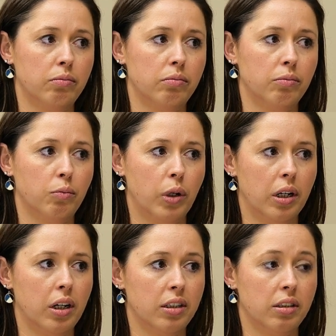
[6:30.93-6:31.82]

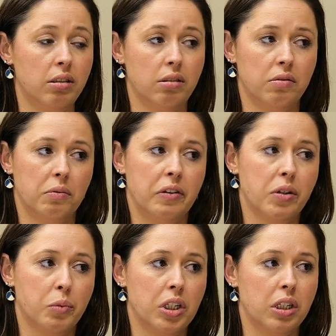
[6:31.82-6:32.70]
Whereas if
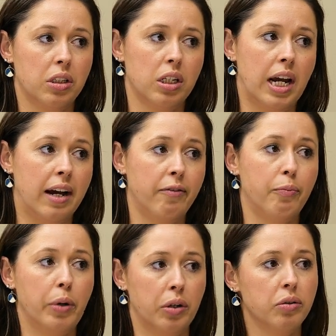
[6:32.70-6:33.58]
someone doesn't have
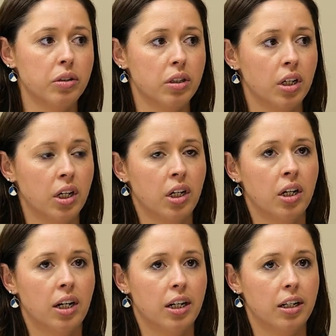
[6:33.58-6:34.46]
both,
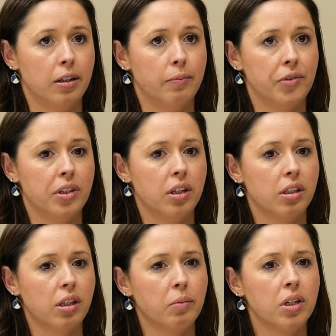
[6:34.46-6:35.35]

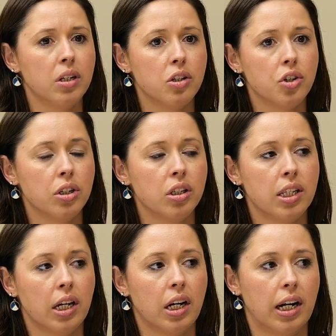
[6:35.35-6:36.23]
some conditions
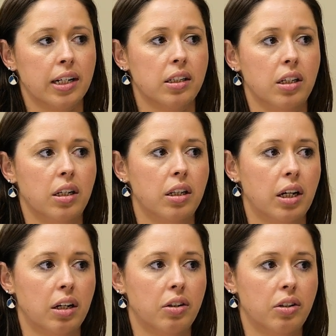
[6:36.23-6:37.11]
that I see
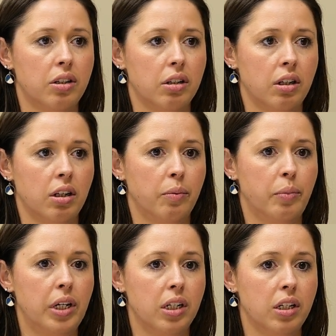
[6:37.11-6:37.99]
that
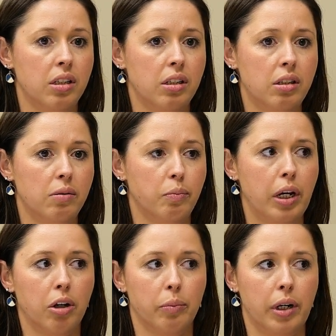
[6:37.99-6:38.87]
PTs
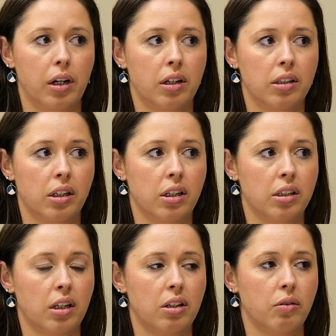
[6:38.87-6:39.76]
may or may not see is
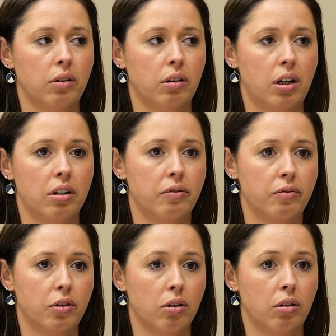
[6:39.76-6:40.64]
I do a lot of
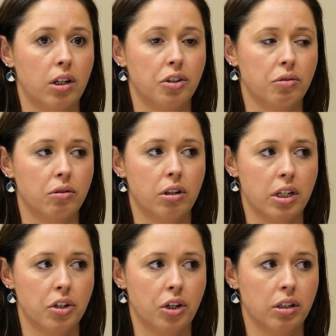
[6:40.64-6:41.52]
neurological
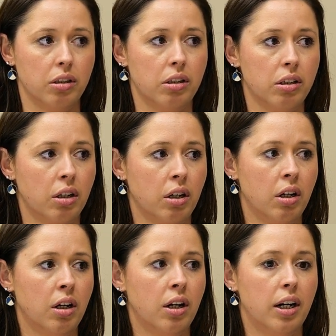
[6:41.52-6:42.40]
conditions.
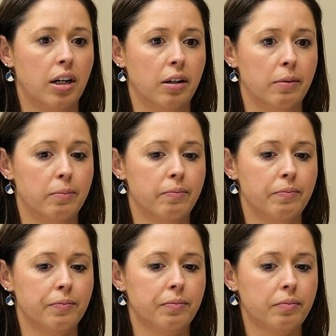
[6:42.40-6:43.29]
While
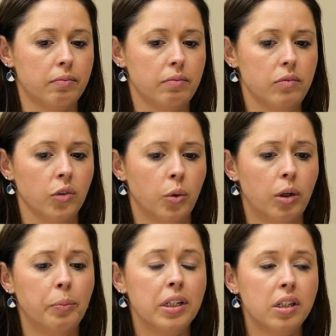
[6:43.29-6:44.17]

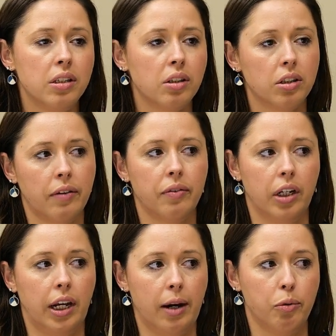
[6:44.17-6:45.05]
PTs are definitely
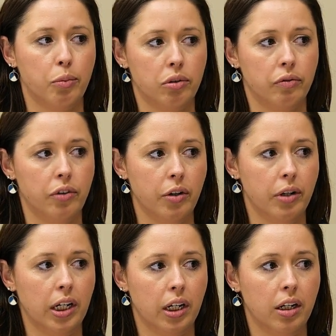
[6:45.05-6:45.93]
capable of
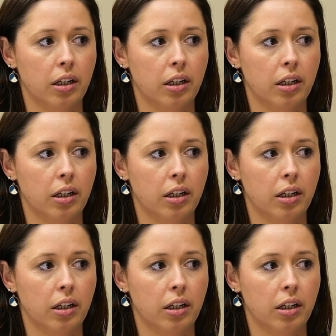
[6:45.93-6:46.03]
doing it,